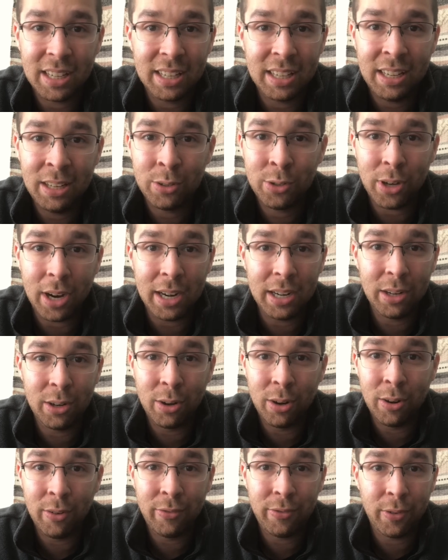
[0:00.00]
he tried to
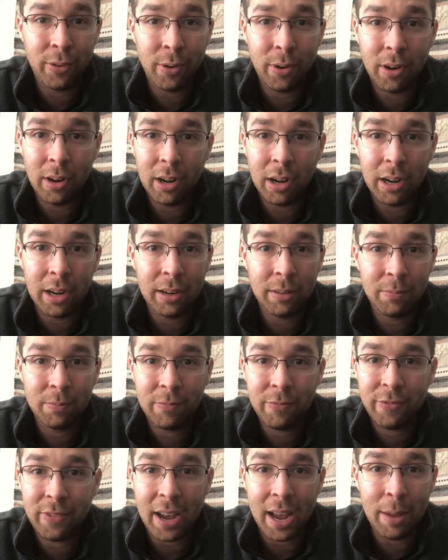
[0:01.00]
go for
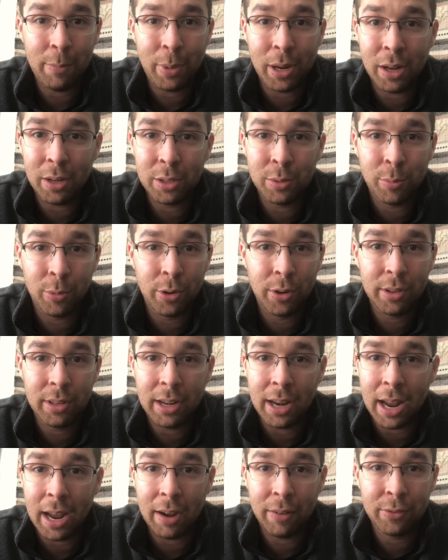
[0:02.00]
5 pounds more
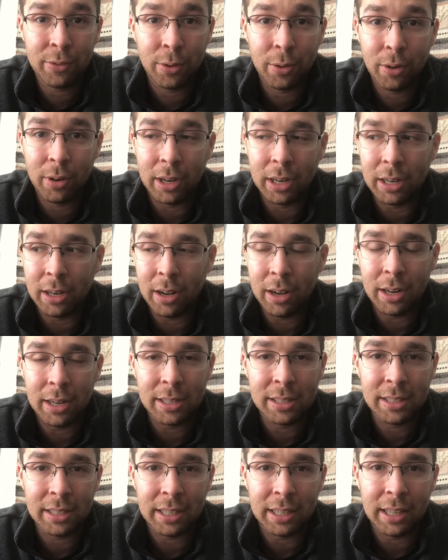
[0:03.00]
than Hafthor. And
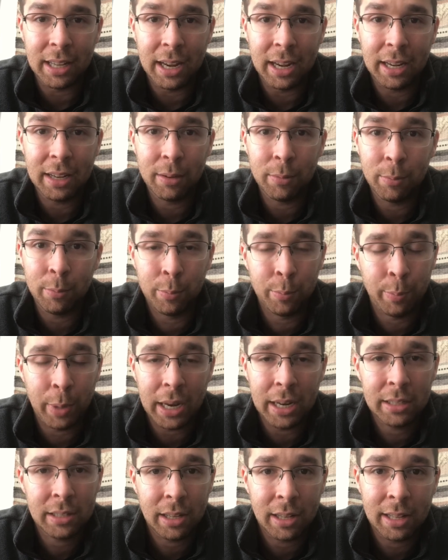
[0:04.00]
honestly, like,
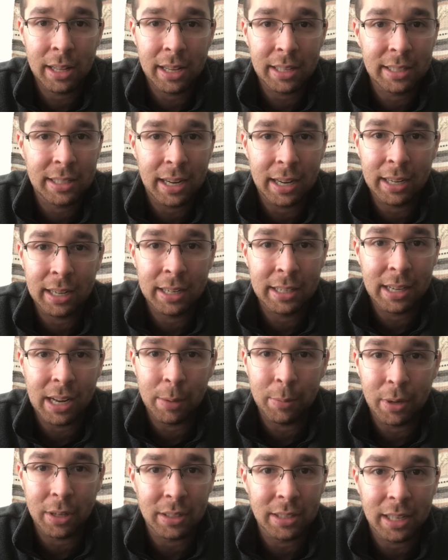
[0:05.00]
based on that second
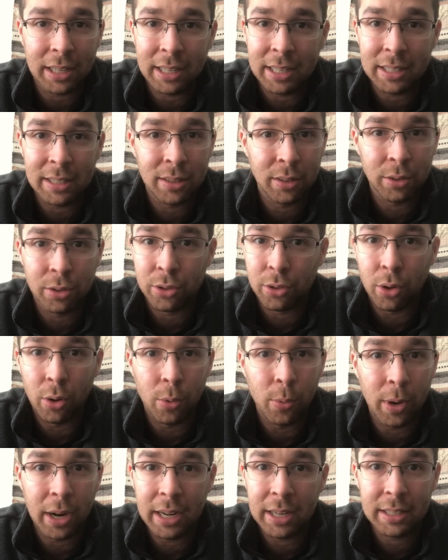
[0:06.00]
attempt, I was like, there's no
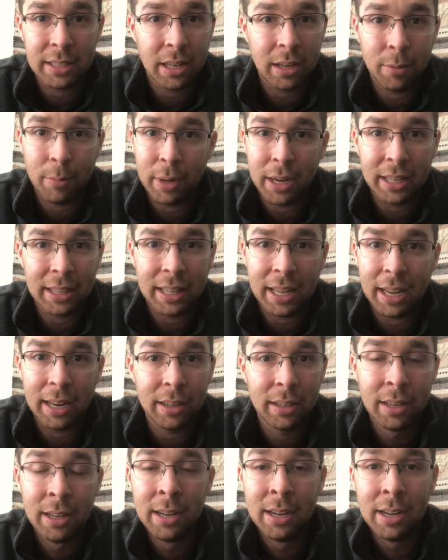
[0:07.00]
way he's going to make
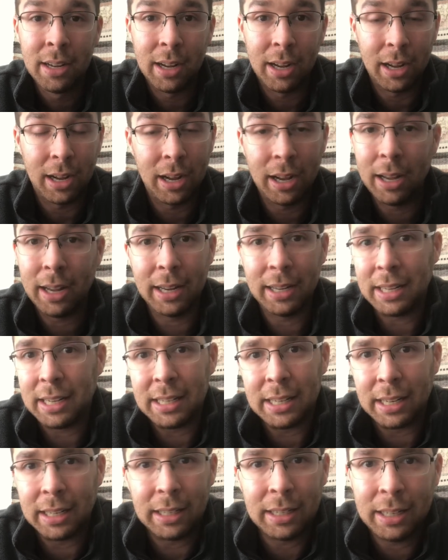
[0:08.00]
that. And he
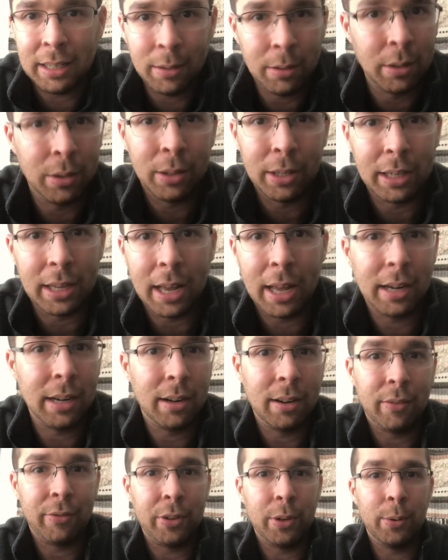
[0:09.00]
didn't. He only got
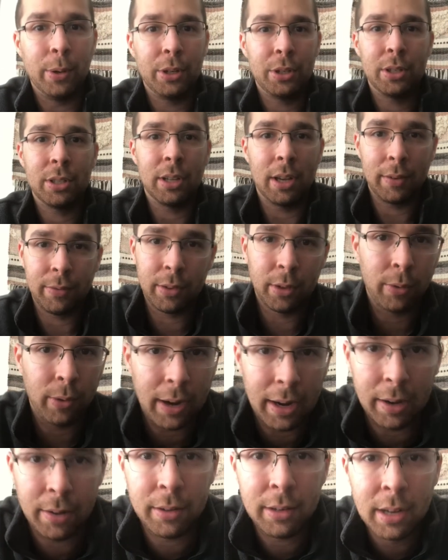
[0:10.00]
it a few inches off the
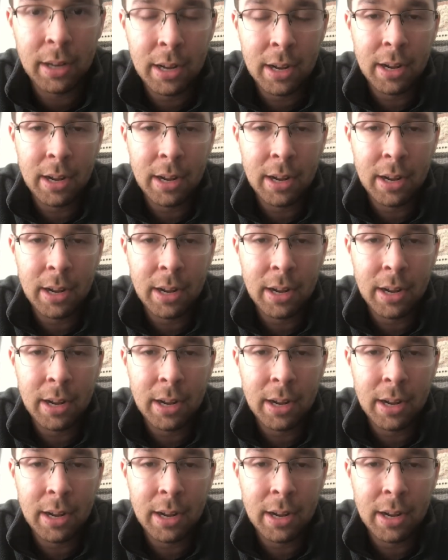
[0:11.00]
ground.